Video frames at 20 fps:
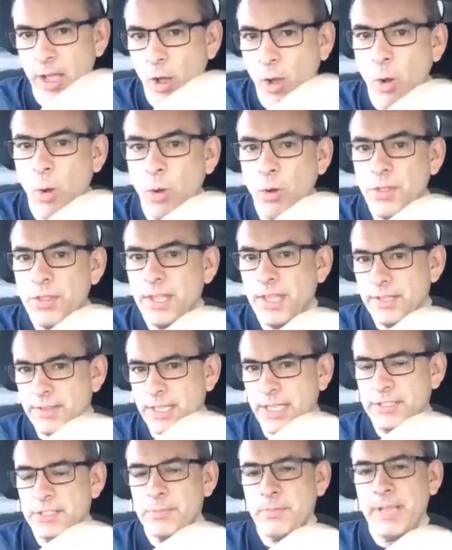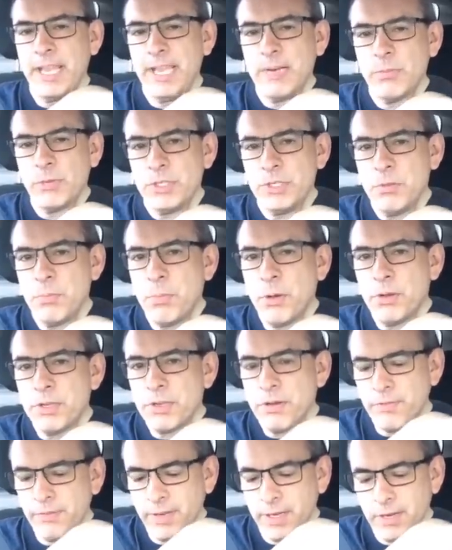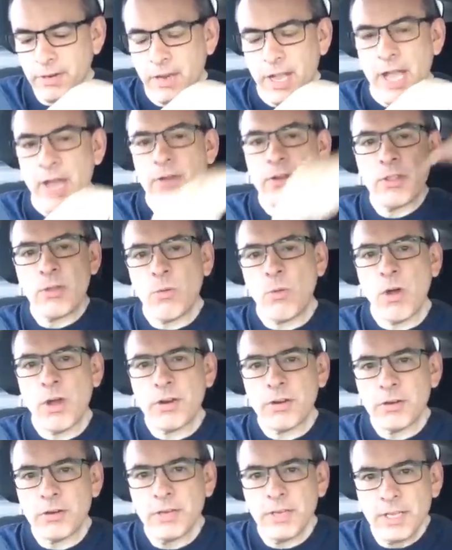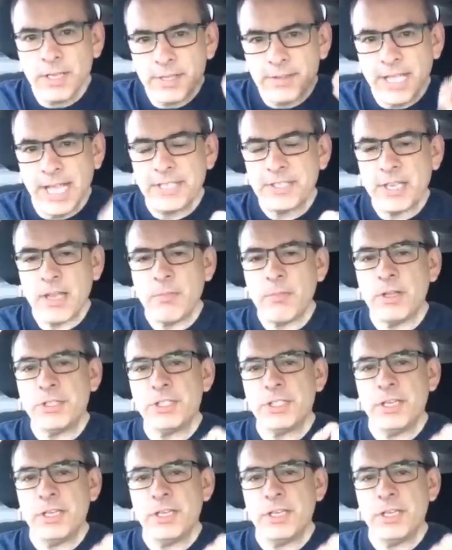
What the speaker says: And then that hole that's made when you pull your finger out of the water,